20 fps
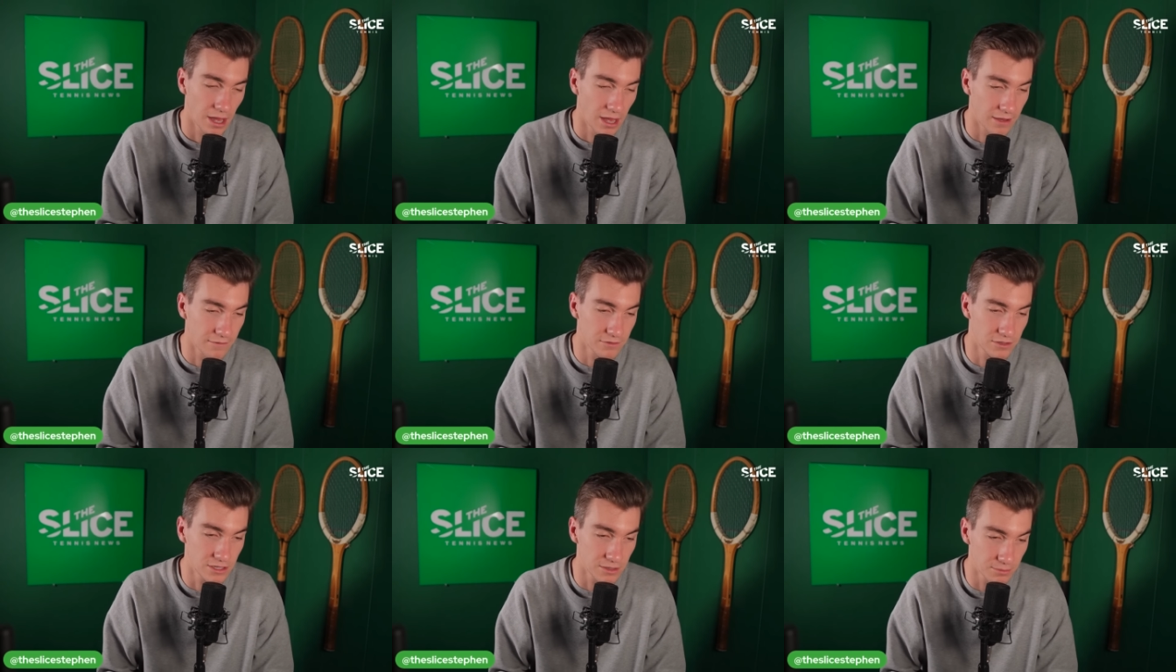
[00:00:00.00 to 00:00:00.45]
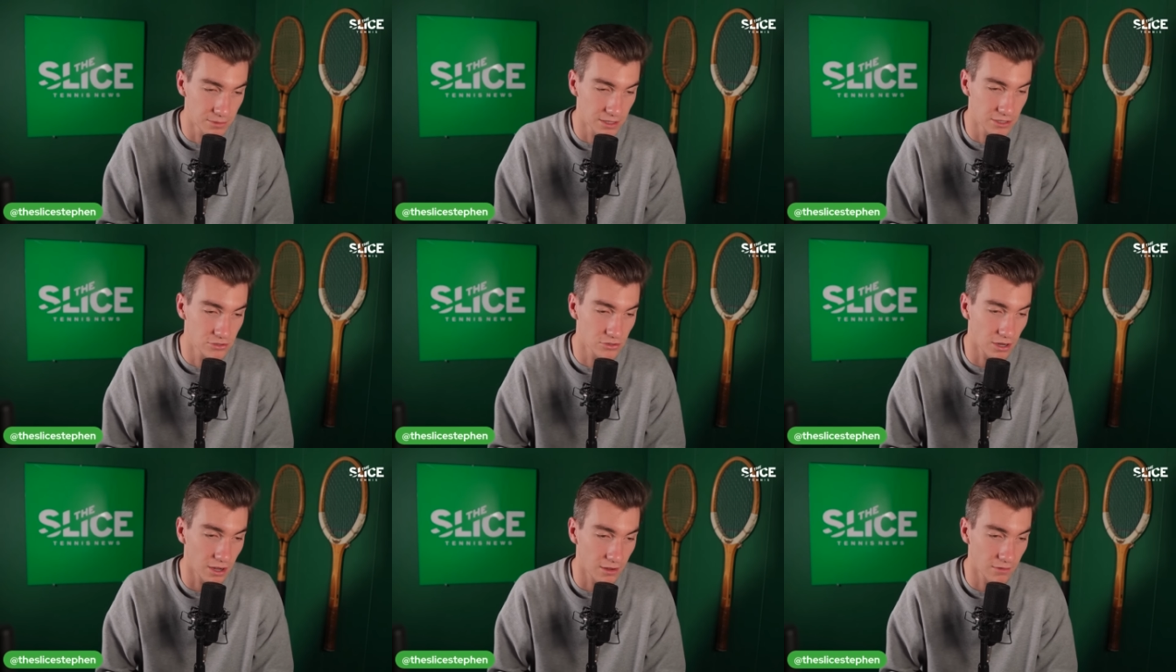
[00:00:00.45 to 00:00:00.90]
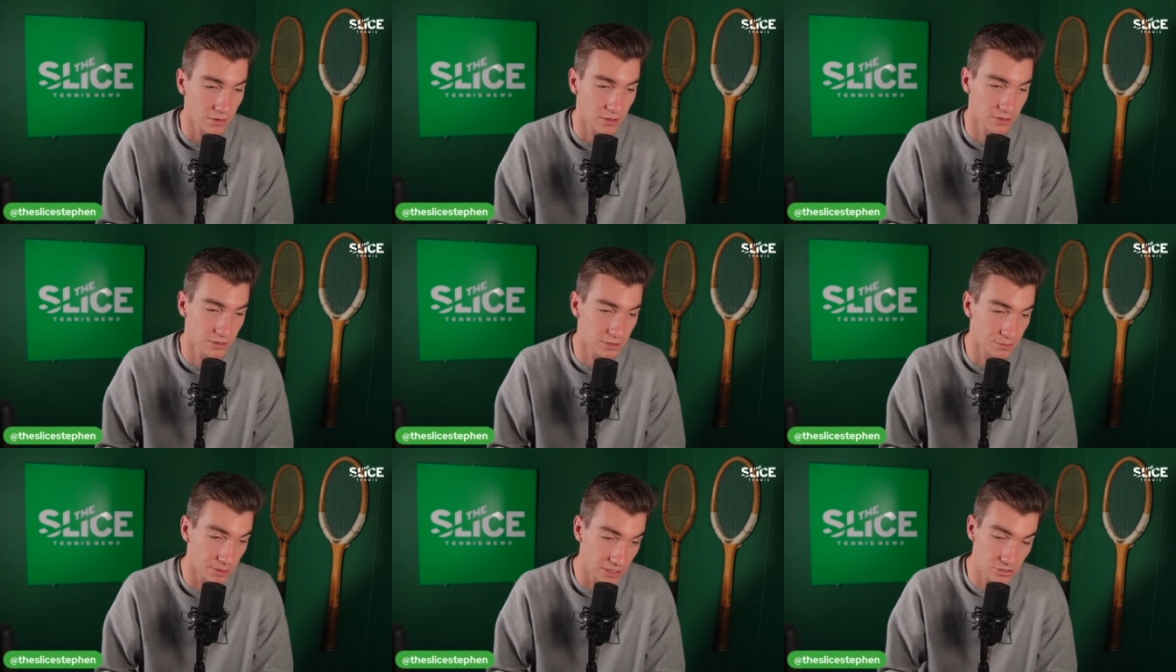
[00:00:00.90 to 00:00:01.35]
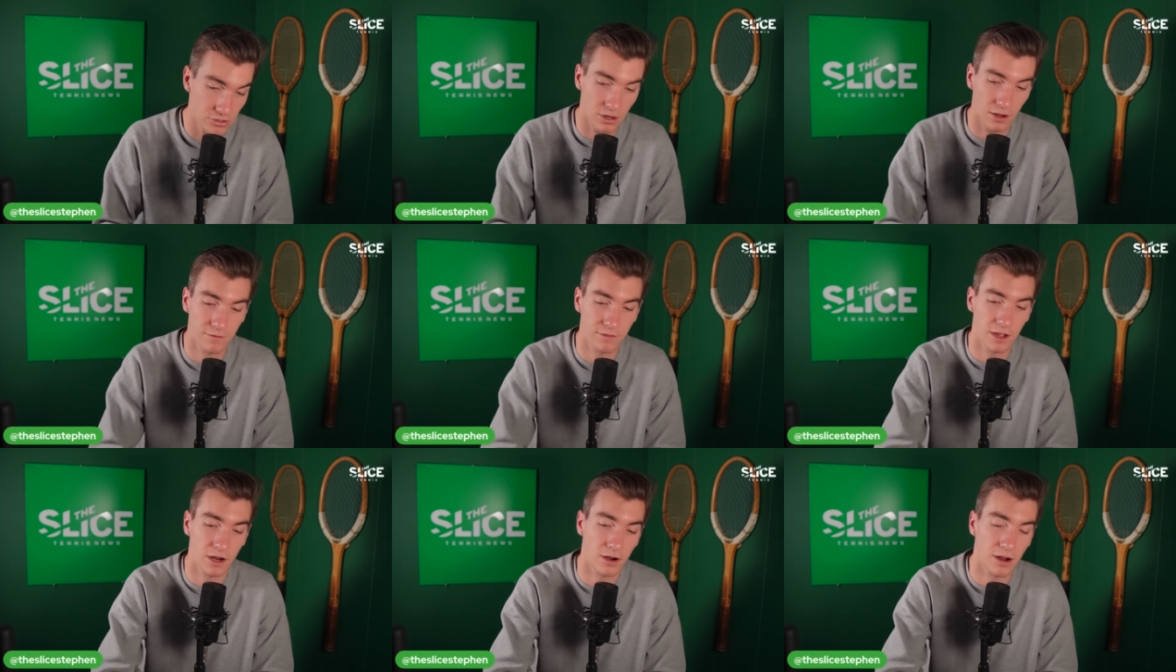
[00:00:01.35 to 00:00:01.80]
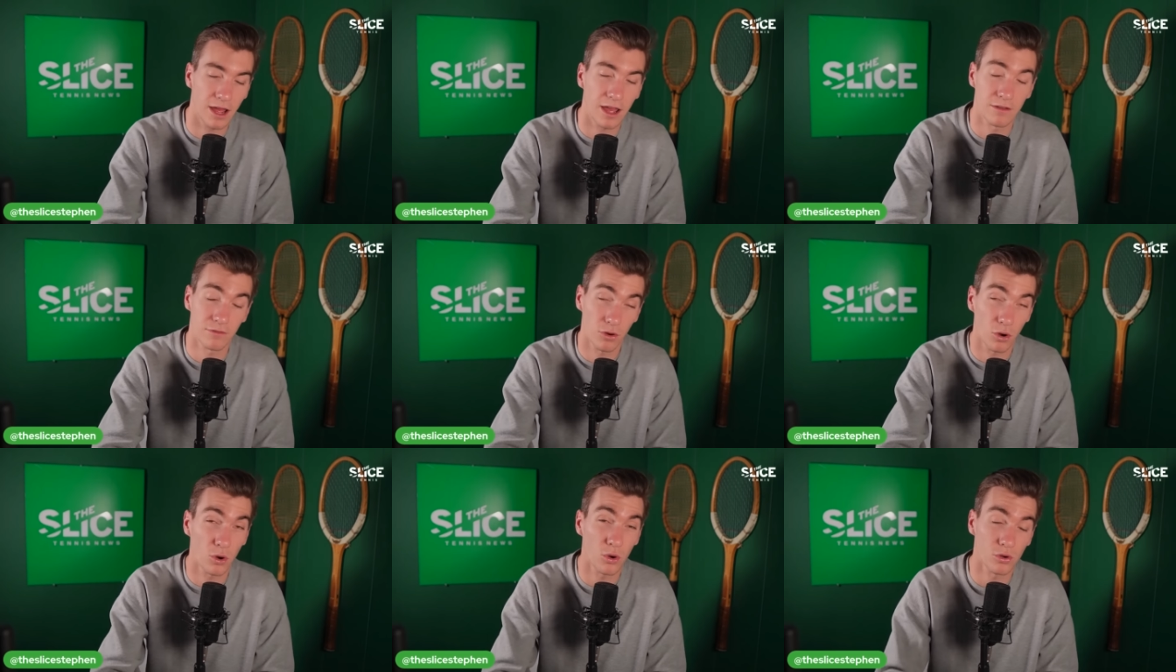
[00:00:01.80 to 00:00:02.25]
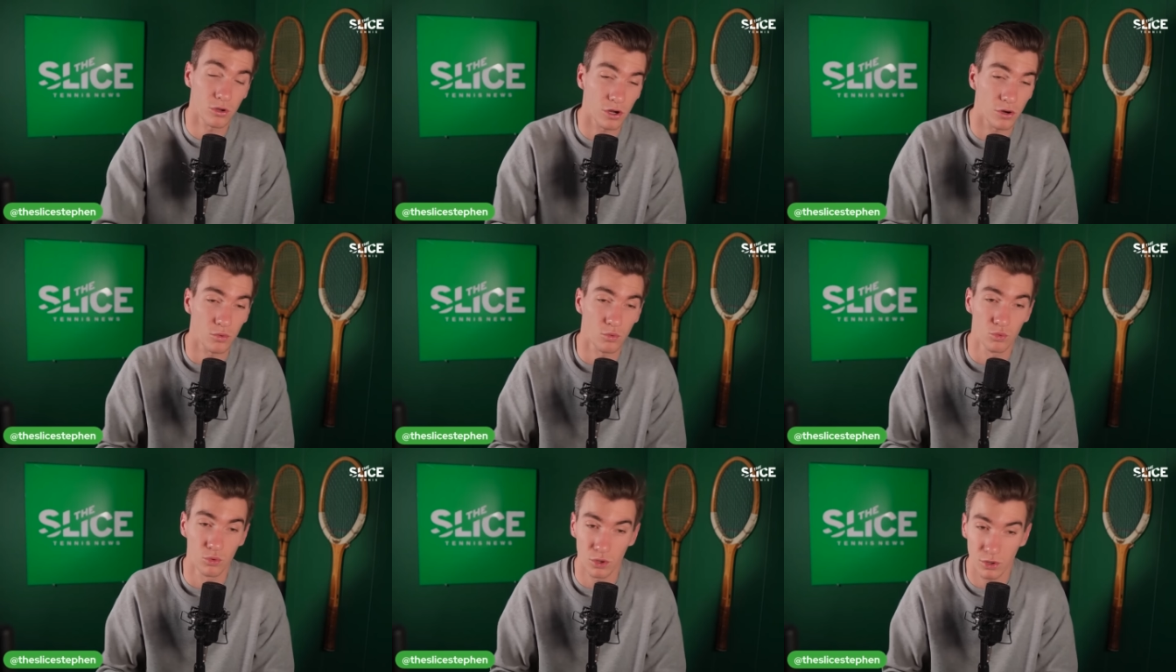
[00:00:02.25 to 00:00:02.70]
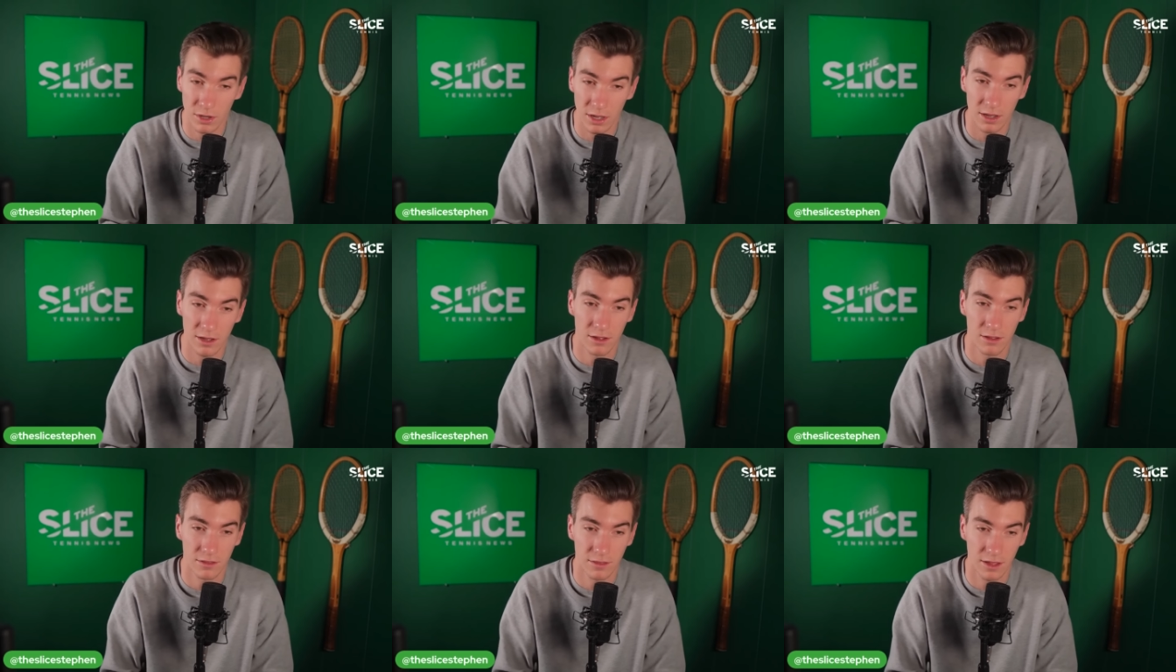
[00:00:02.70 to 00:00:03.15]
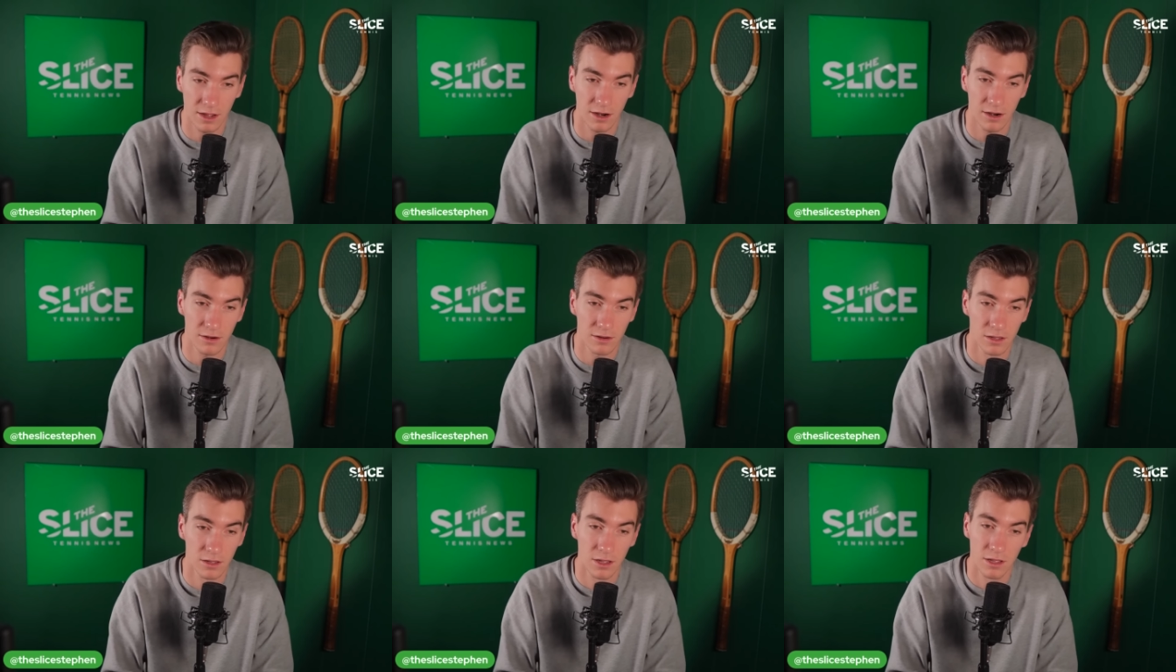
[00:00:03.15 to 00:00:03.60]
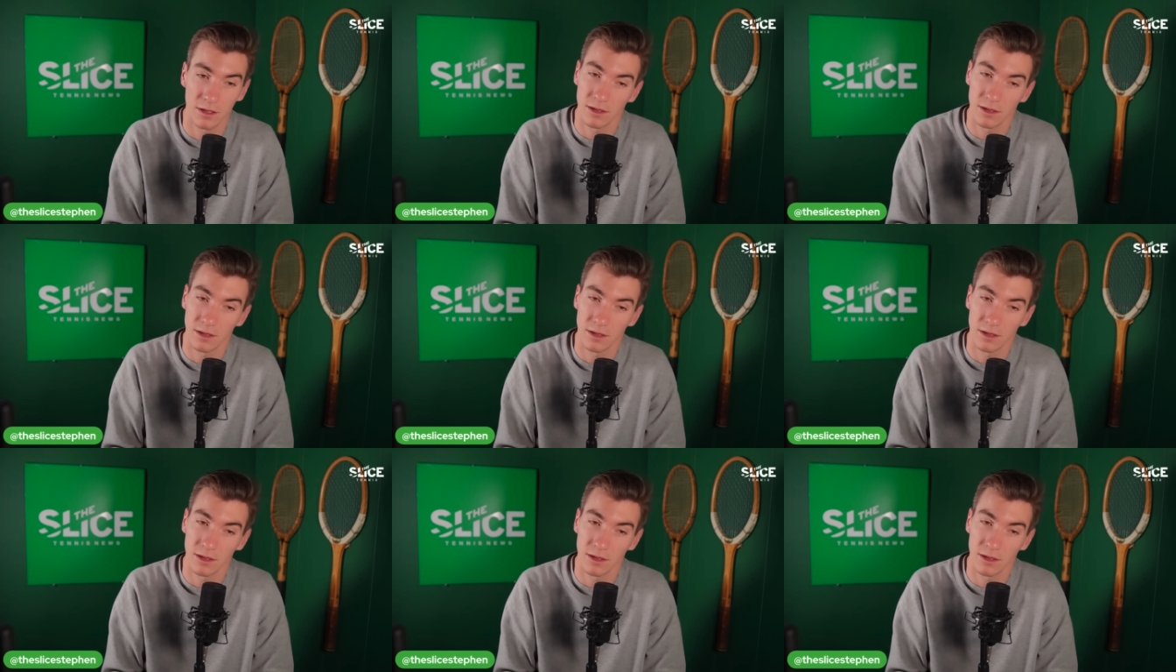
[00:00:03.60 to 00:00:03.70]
I have Dimitrov there. I have Holger Rune there.